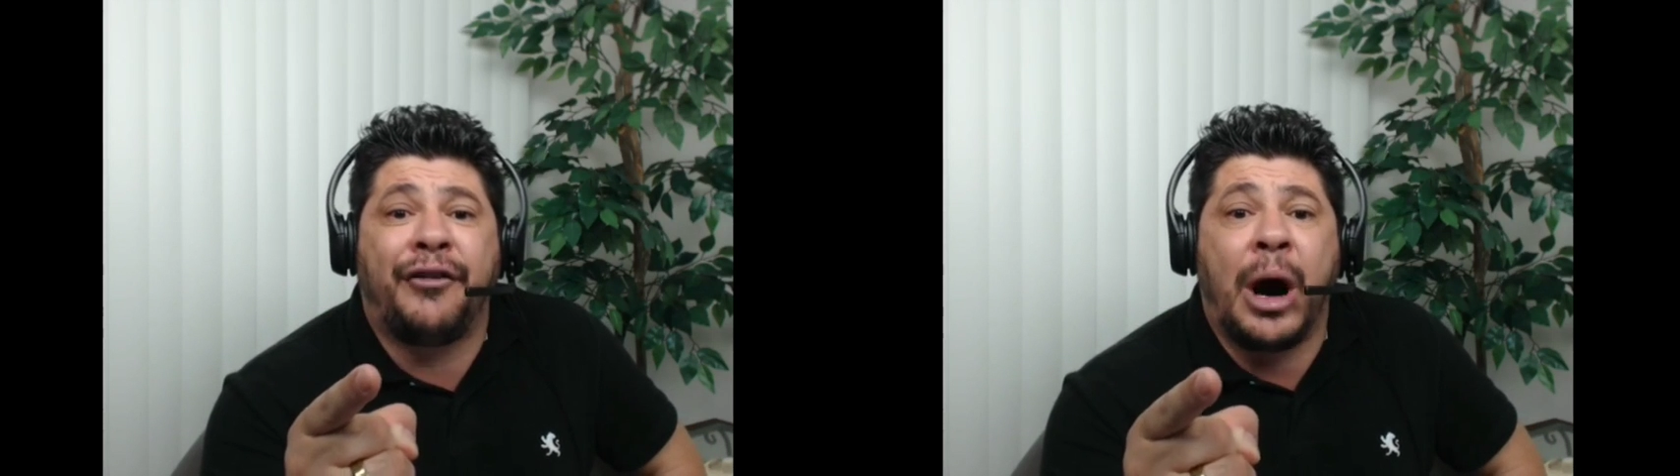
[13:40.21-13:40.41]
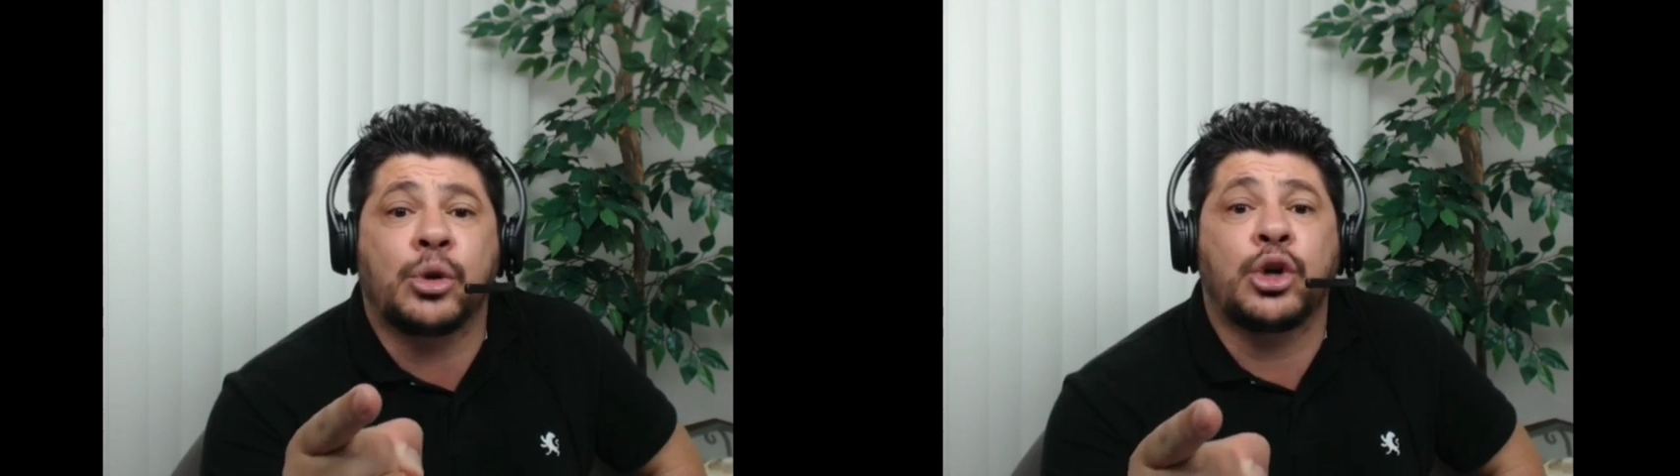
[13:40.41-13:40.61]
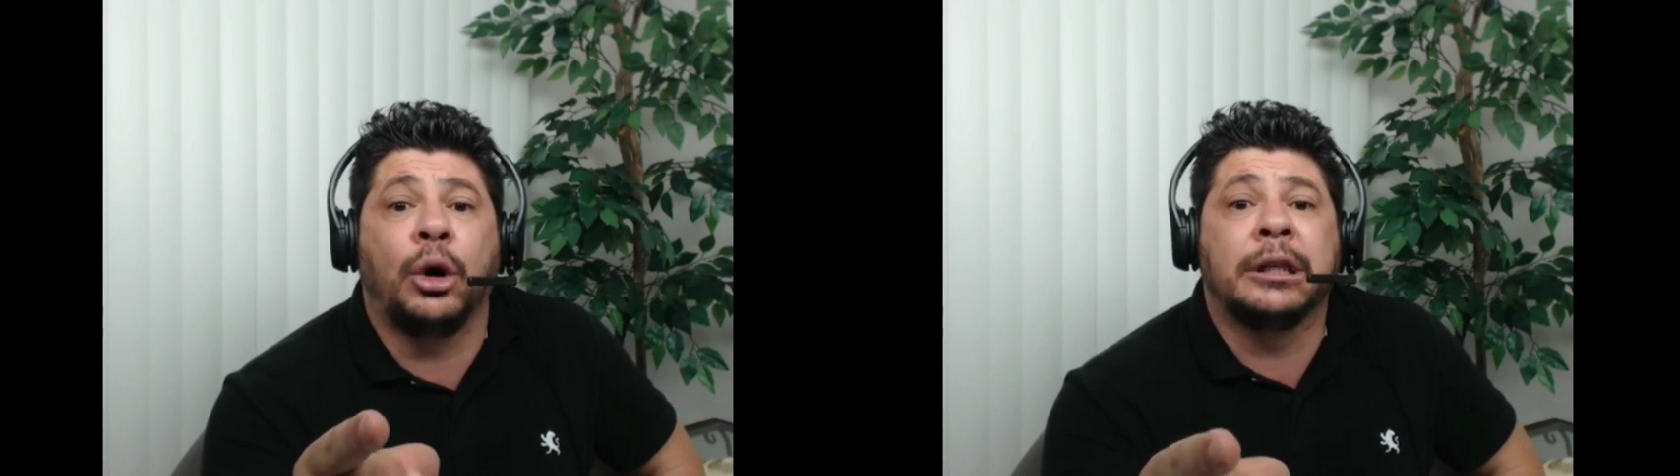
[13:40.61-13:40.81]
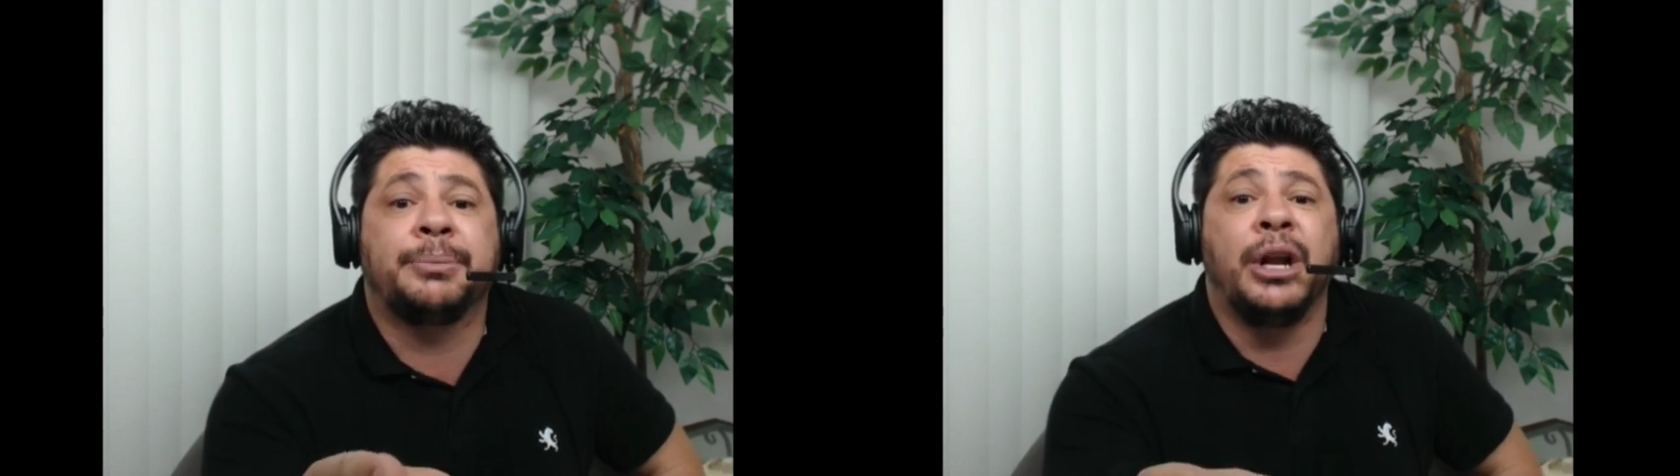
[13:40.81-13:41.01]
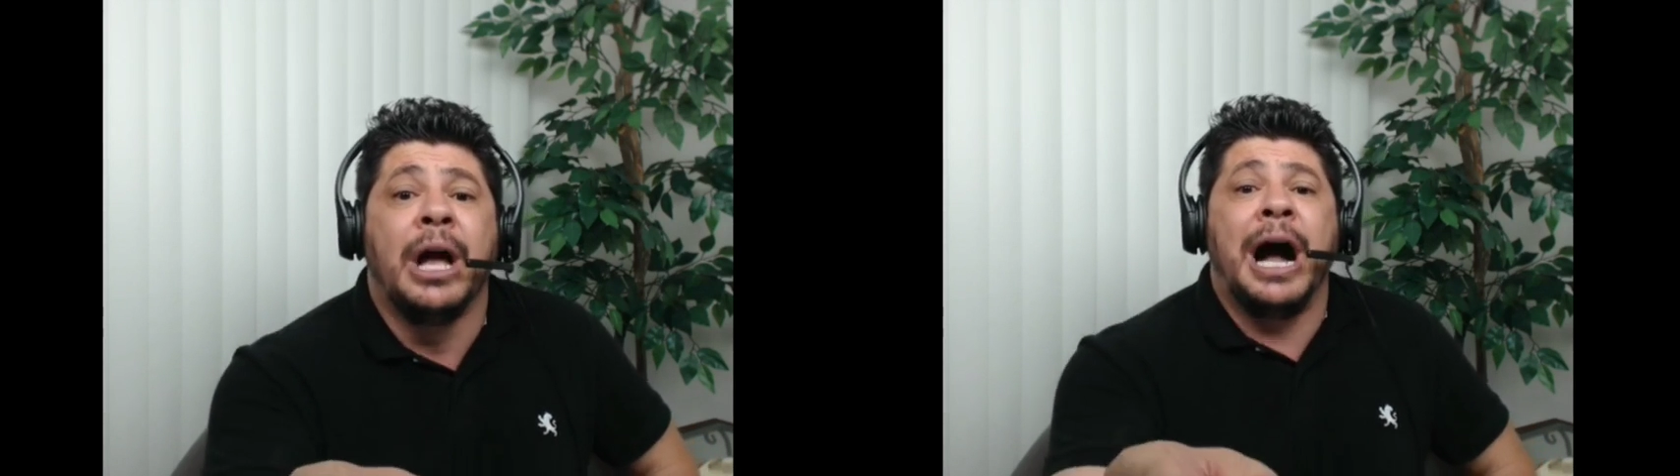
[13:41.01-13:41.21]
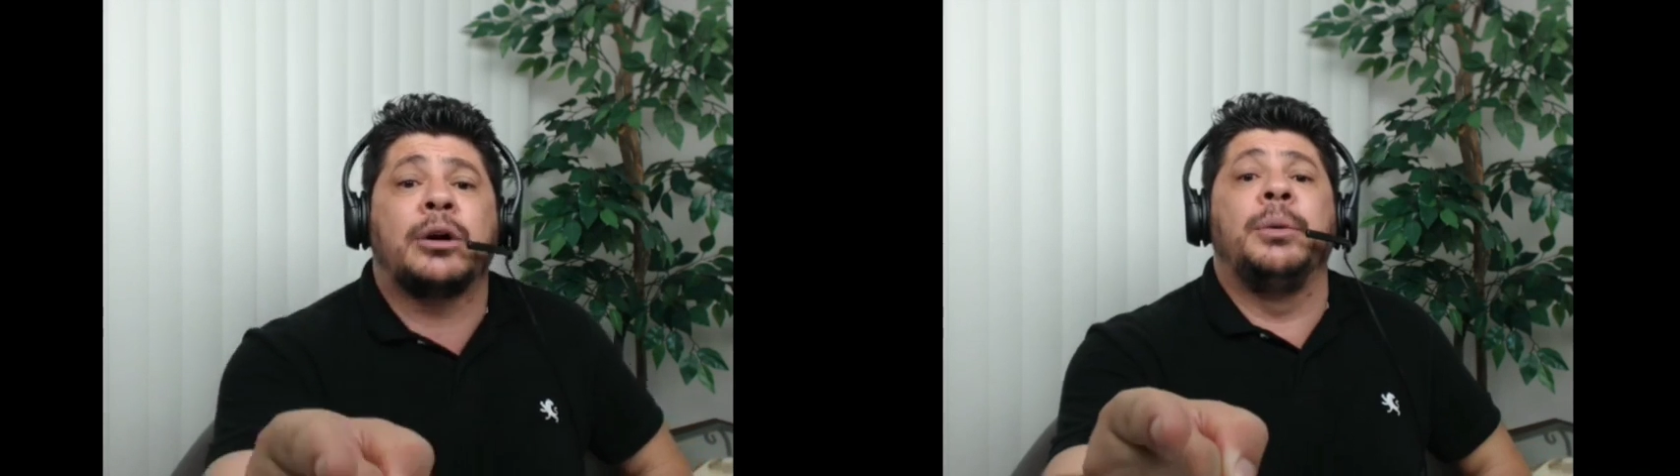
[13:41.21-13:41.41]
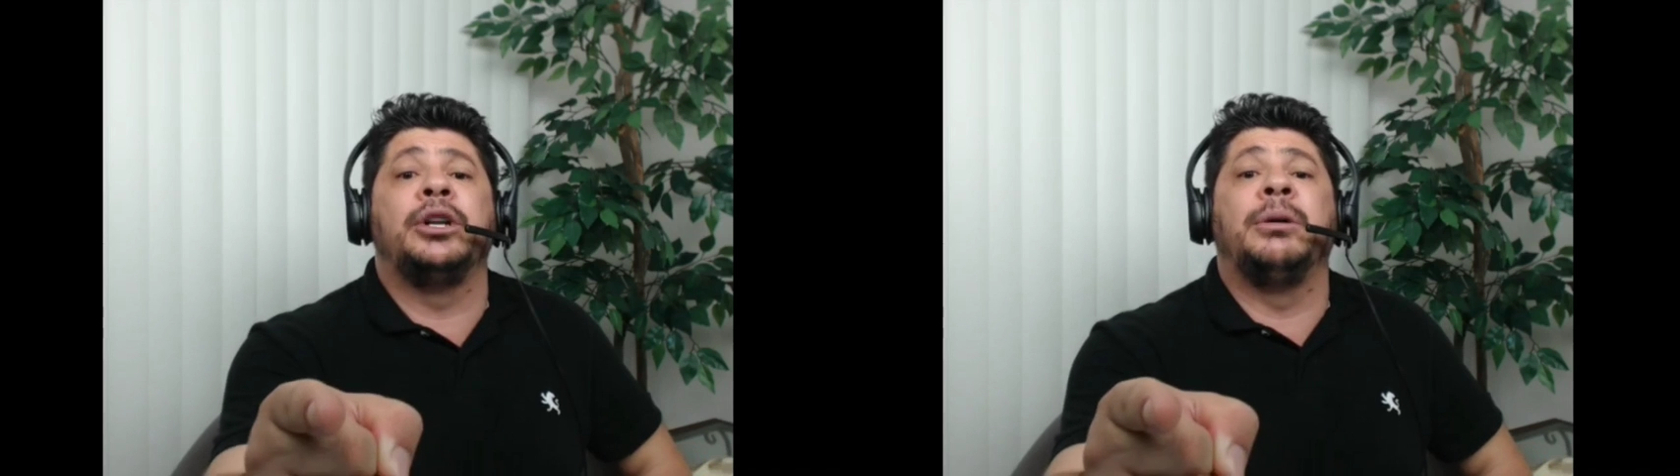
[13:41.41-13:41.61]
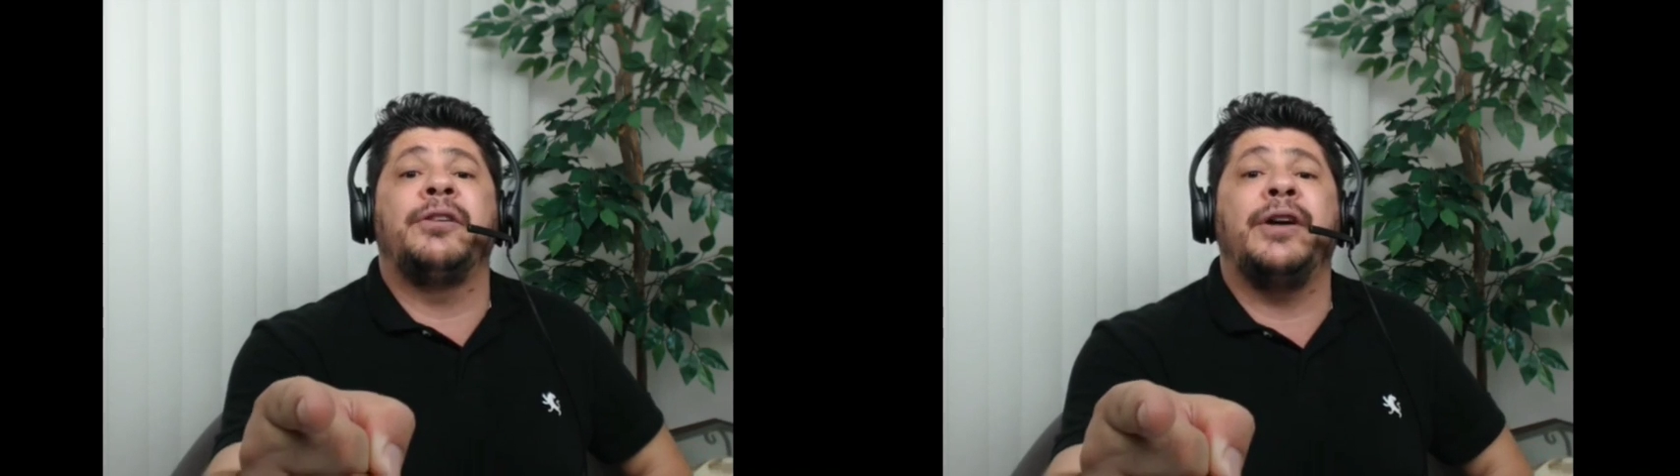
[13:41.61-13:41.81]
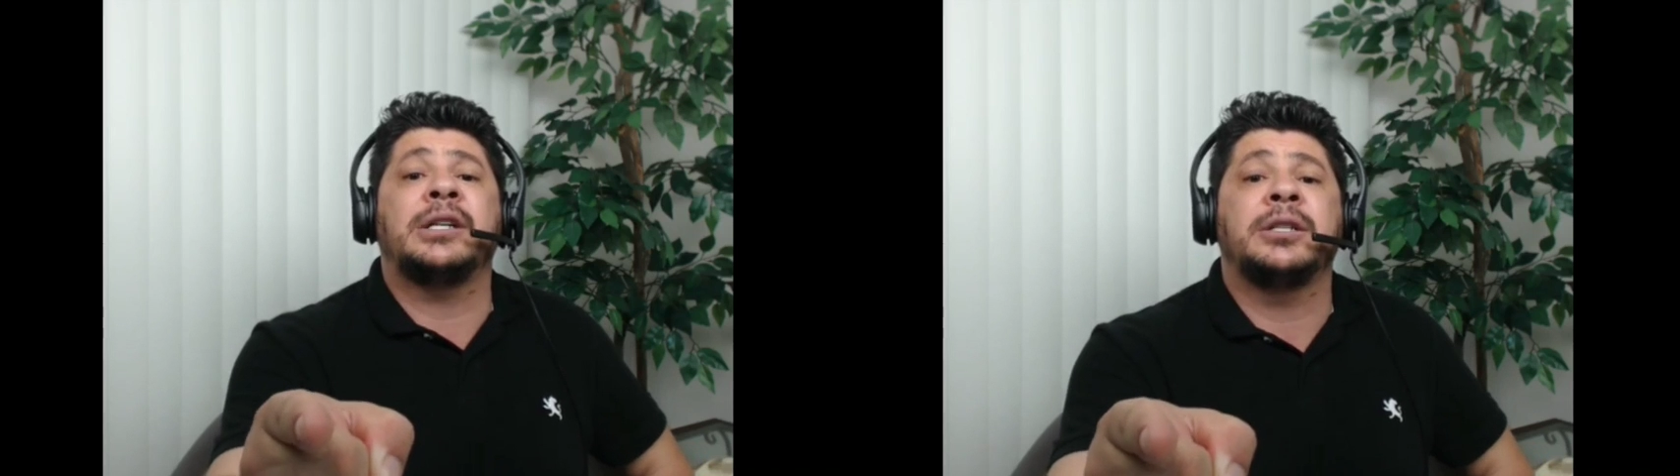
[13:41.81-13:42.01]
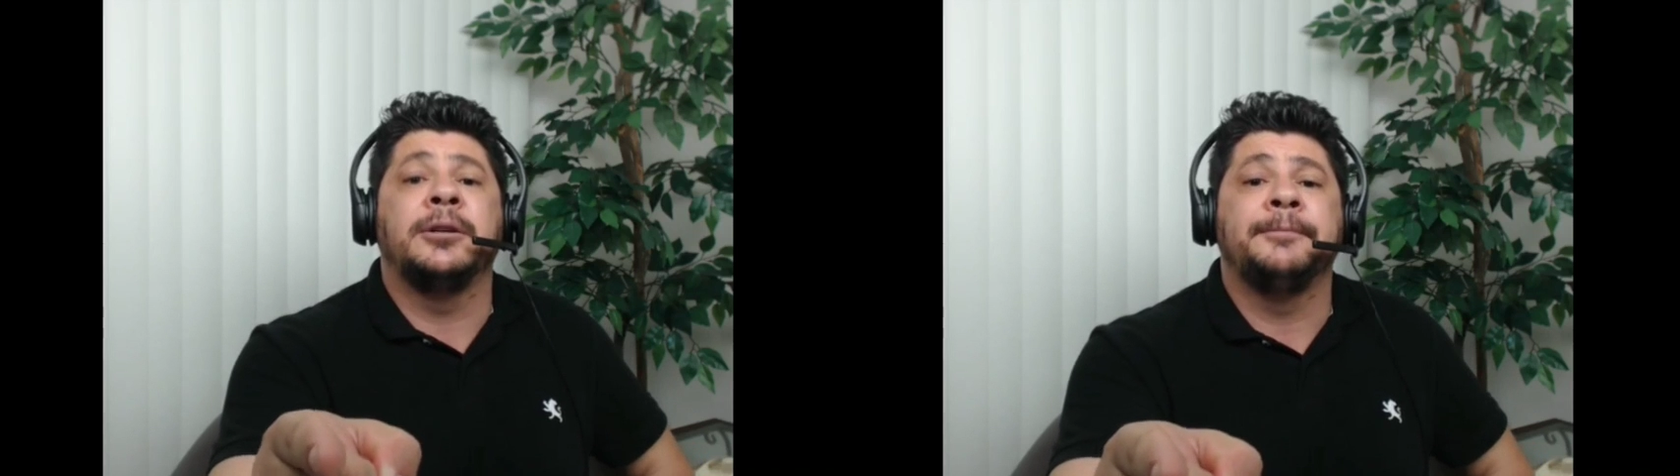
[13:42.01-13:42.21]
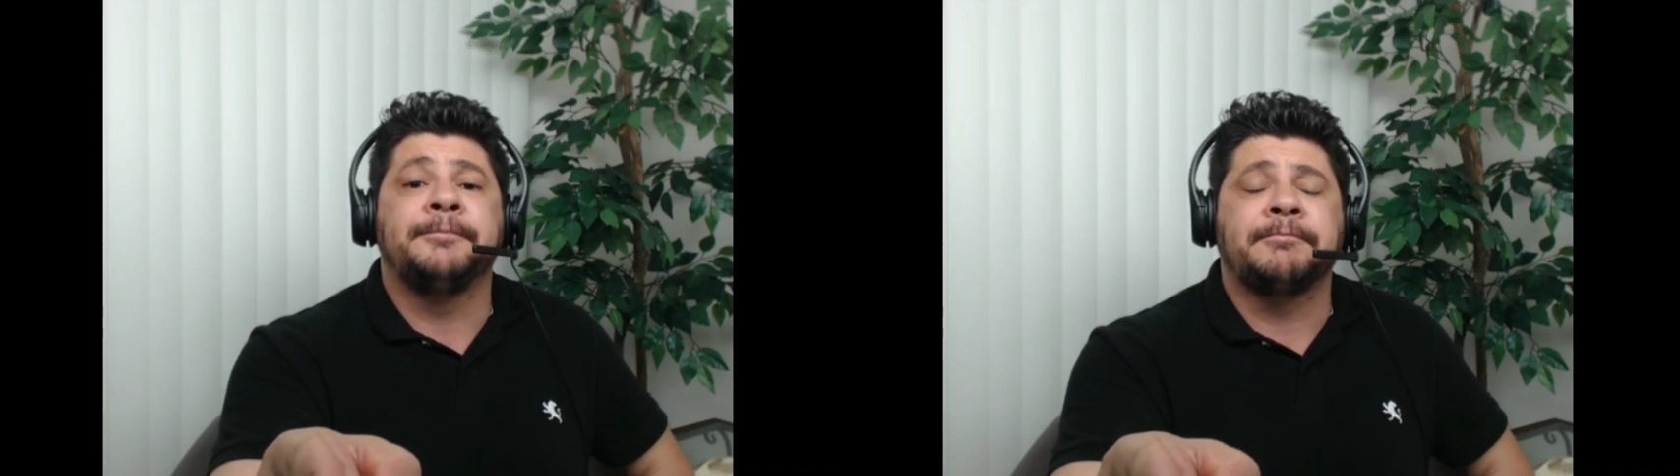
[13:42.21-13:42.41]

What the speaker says: false Holy Spirit, I command you manifest.